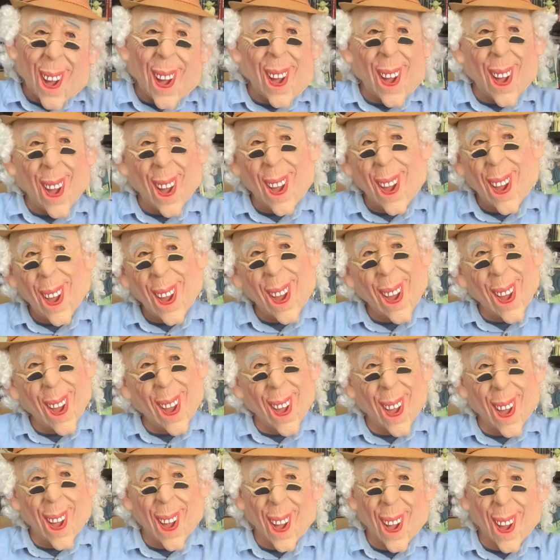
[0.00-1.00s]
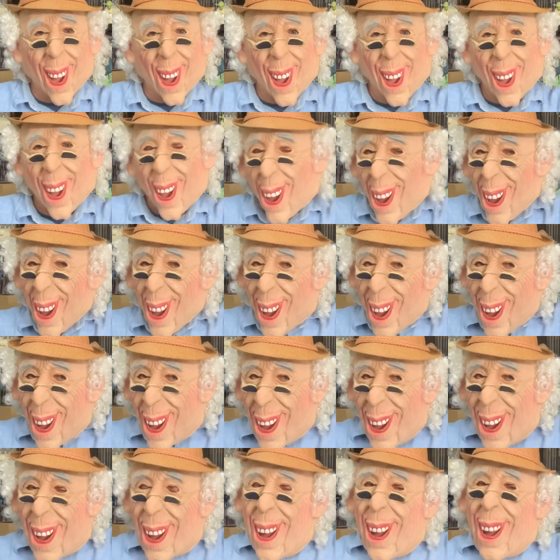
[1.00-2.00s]
My French isn't so great.
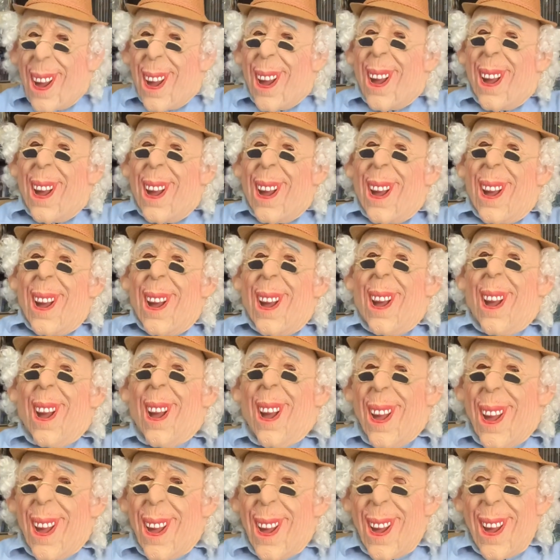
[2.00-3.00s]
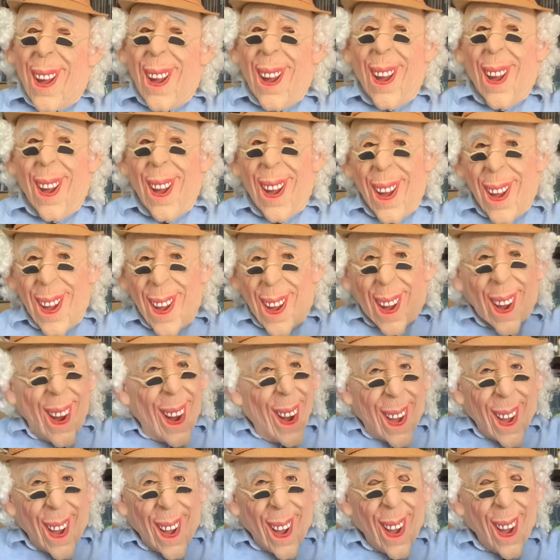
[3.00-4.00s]
And so, yeah,
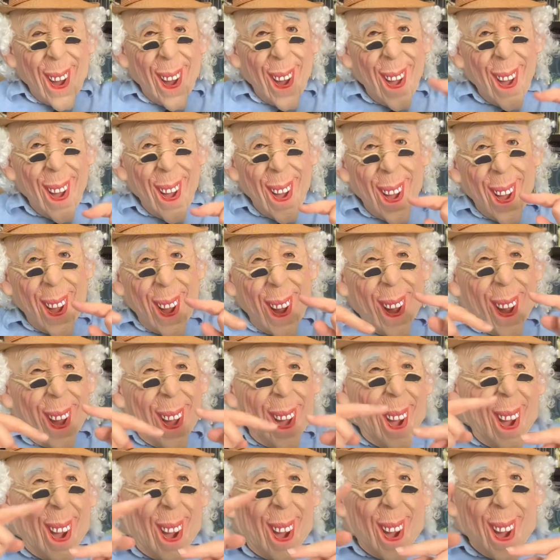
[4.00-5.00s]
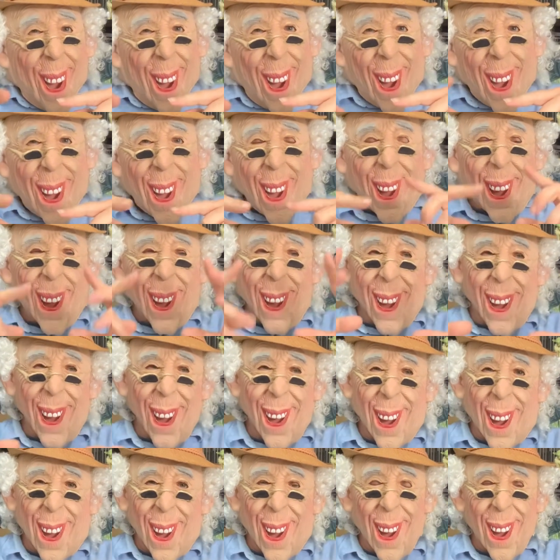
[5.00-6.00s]
Oh, so I suppose little samurai connection there, but the
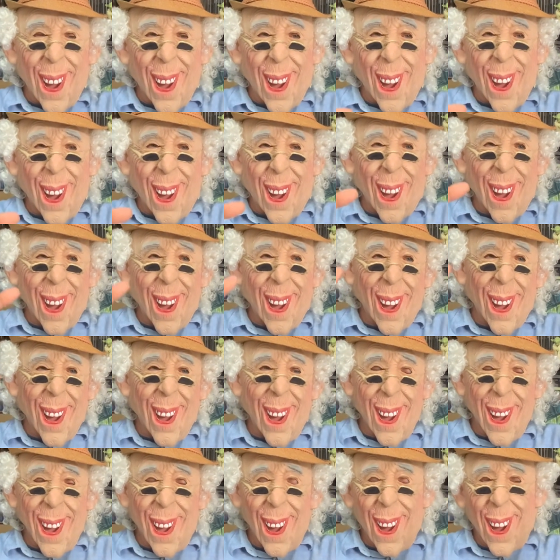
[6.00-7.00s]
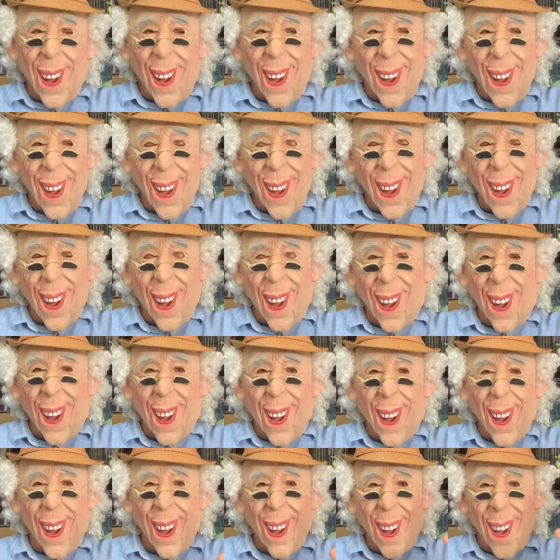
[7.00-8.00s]
samurai movie isn't. It's about a
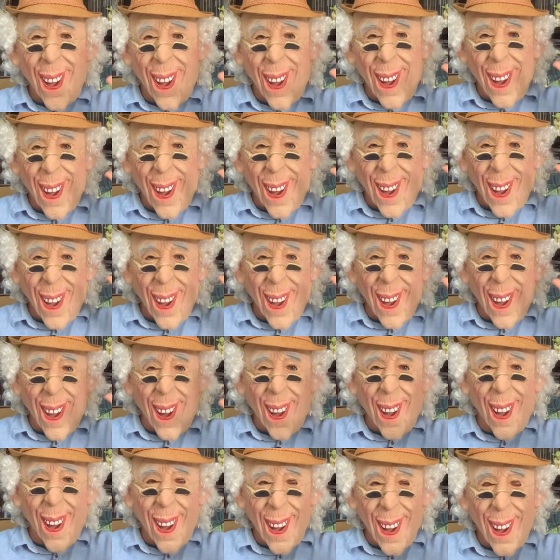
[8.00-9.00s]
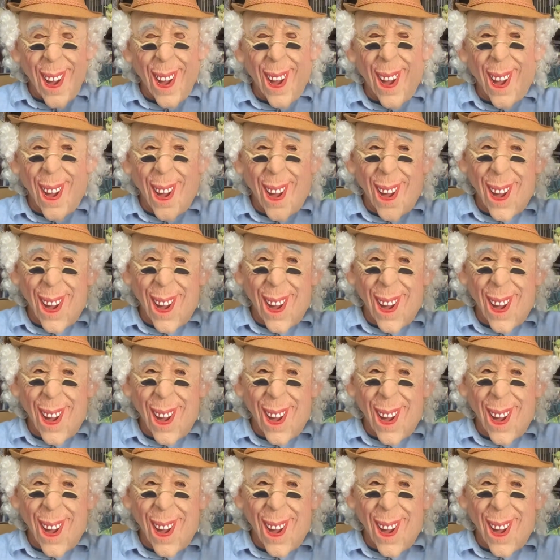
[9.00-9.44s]
hitman. It's not about